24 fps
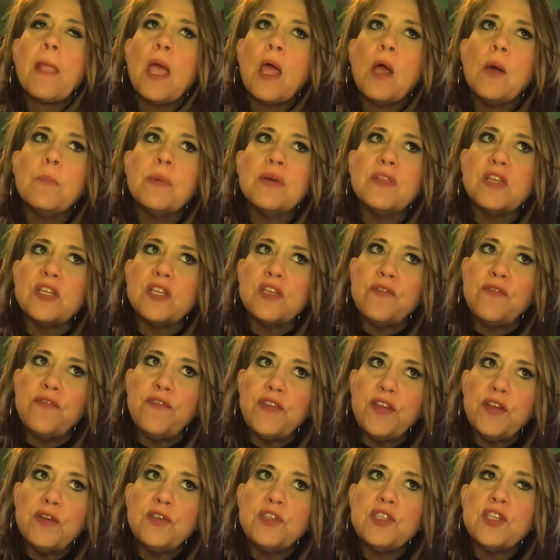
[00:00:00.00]
but the
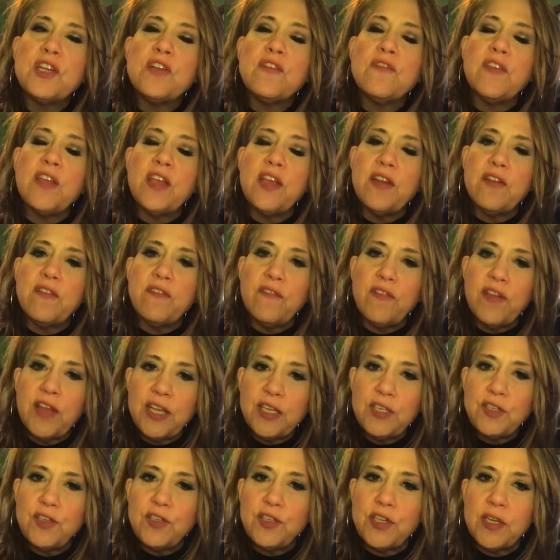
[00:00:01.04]
diffusion of
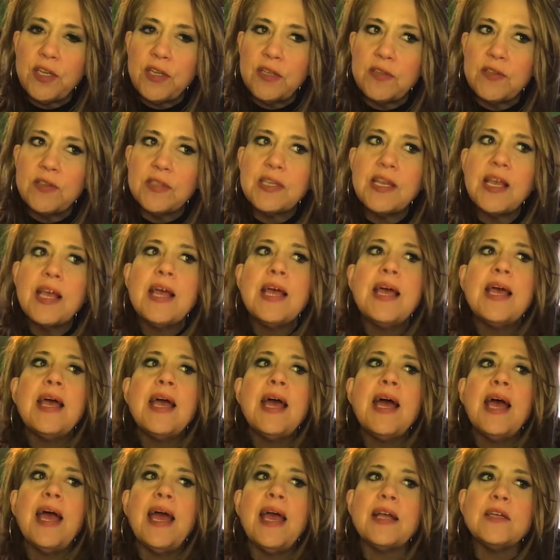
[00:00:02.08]
innovations
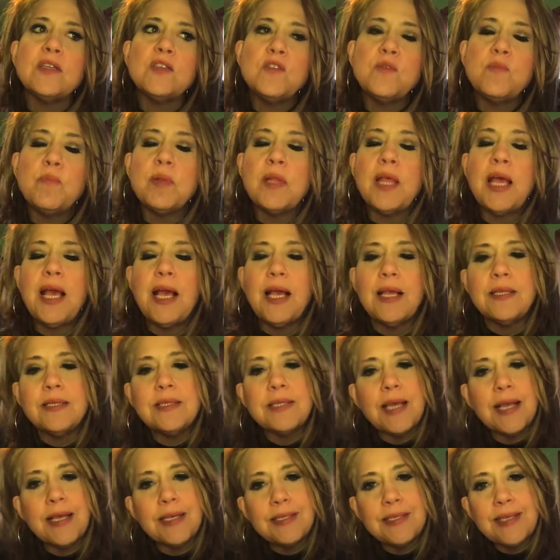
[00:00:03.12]
explains
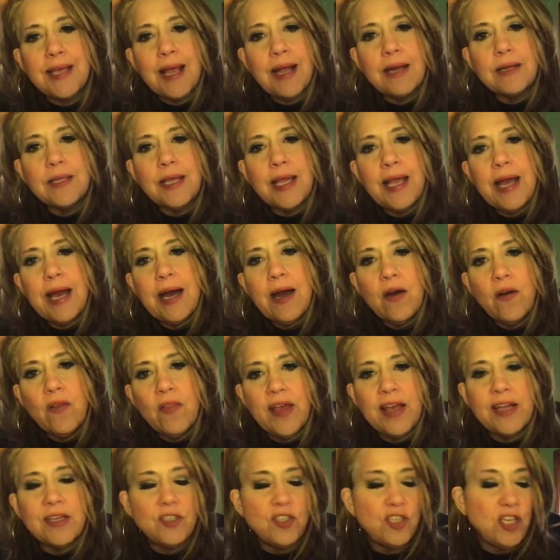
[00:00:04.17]
exactly how
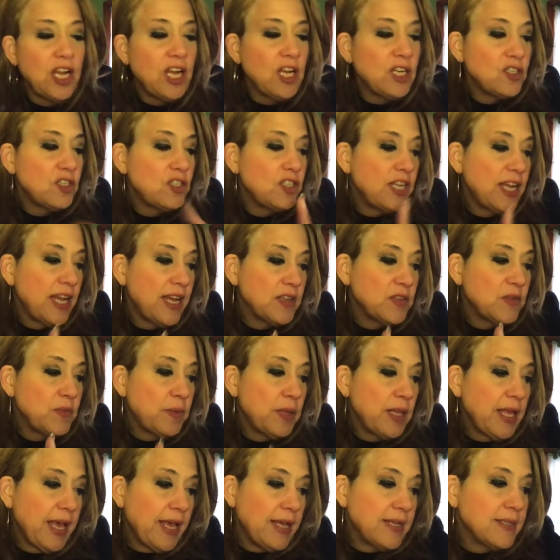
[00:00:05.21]
that change takes
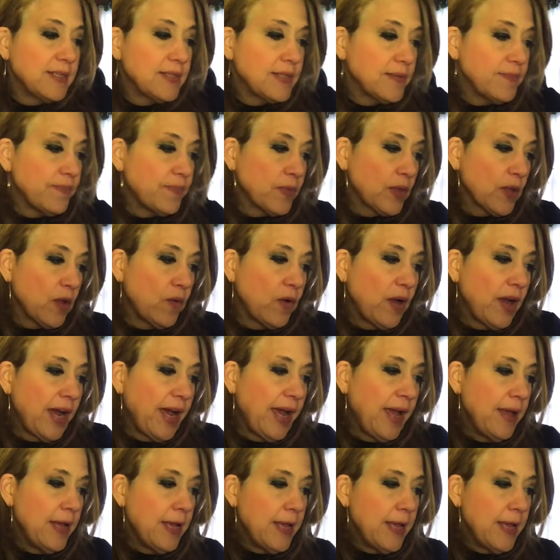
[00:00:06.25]
place, okay?